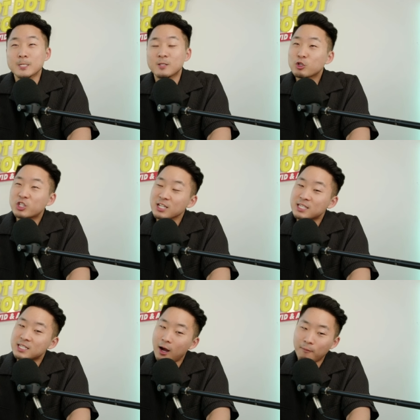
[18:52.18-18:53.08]
there's
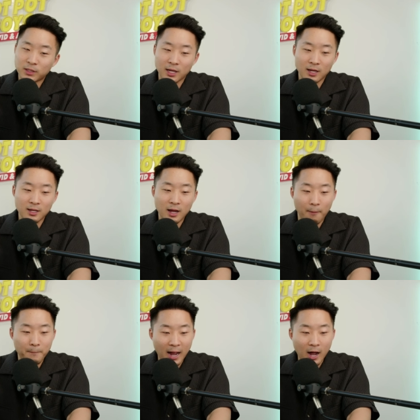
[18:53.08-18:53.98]
just something
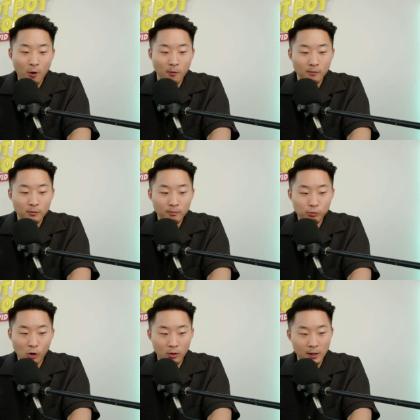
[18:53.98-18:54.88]
about
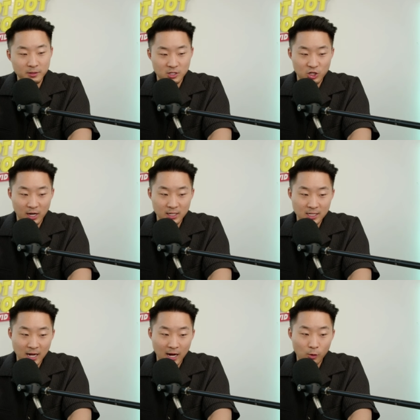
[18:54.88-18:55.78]
growing up as a Chinese
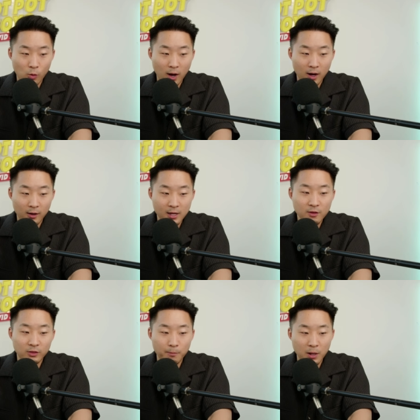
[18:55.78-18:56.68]
guy where
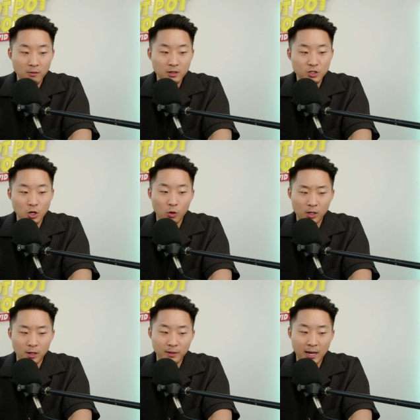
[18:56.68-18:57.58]
if the parents don't
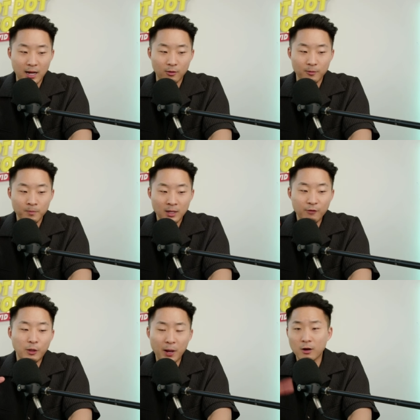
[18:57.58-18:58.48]
come down,
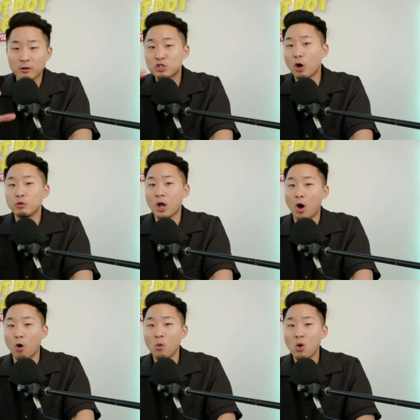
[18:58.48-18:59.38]
if the parents don't
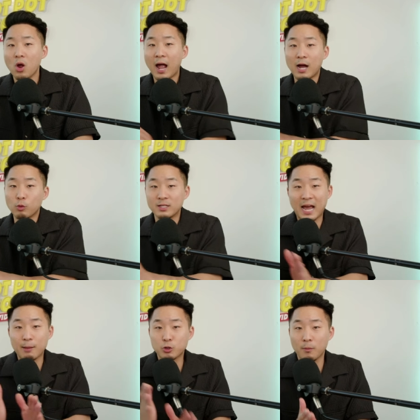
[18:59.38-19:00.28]
know how to
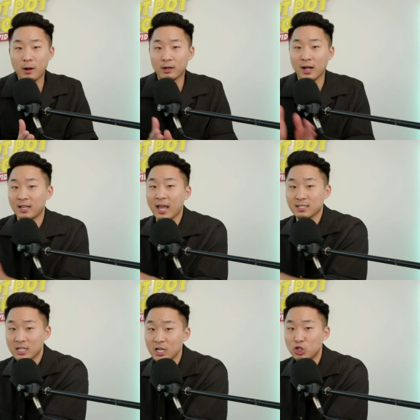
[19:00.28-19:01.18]
adapt to America and
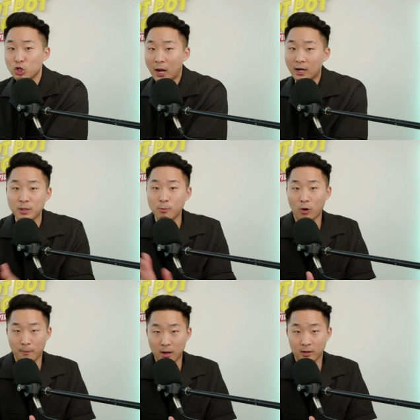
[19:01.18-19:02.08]
can't teach you how to be
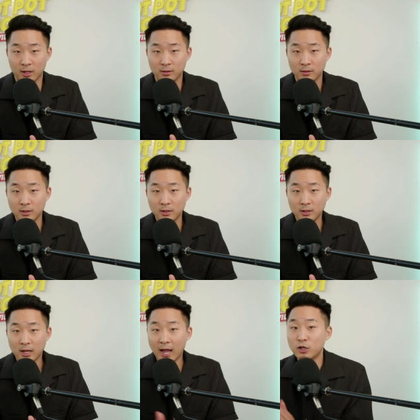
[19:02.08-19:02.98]
more American,
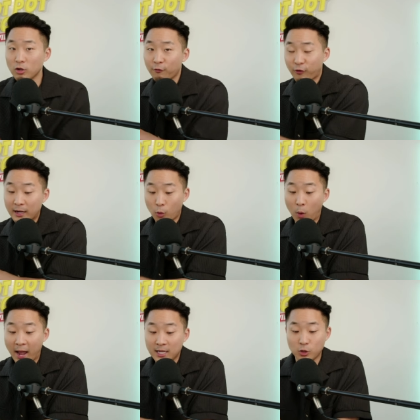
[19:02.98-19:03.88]
and you don't find a
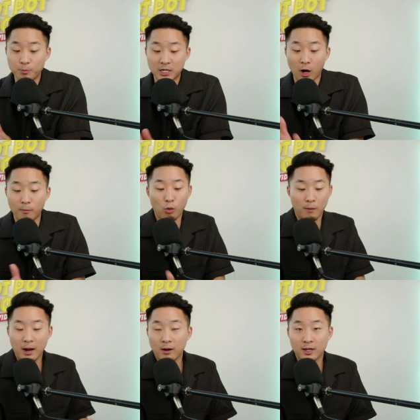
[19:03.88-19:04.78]
way to become more
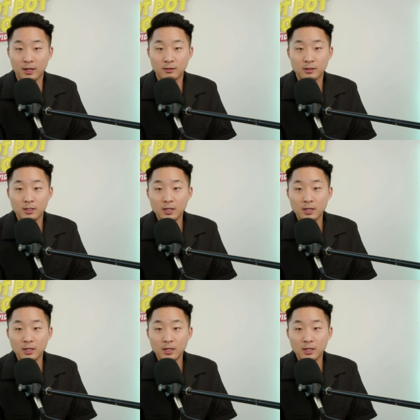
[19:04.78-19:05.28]
American,